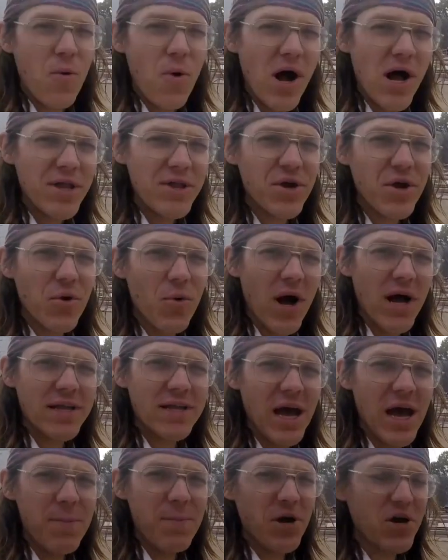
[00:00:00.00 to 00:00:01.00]
I wonder what
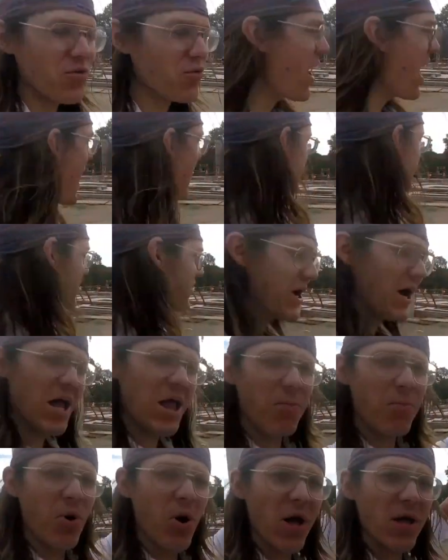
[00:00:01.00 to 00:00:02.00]
type of crap they're
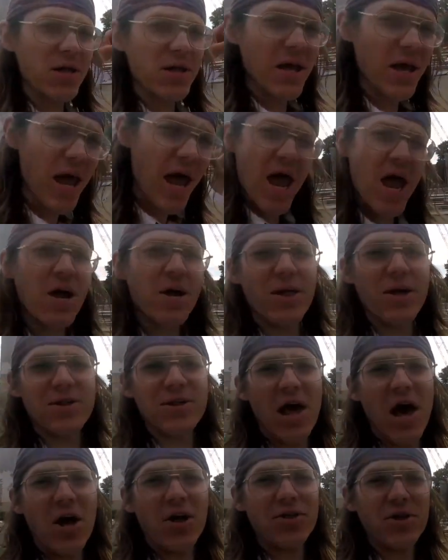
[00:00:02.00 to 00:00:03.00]
gonna put in here to
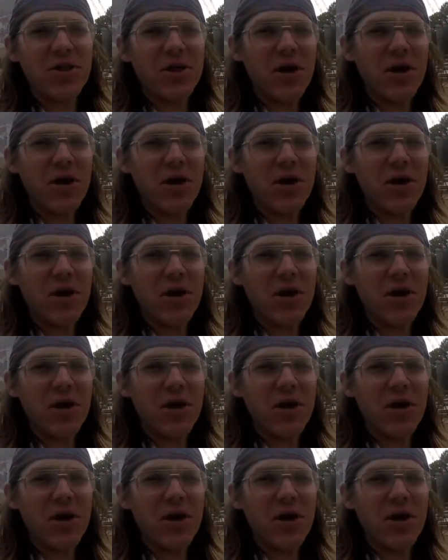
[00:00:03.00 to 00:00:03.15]
sell to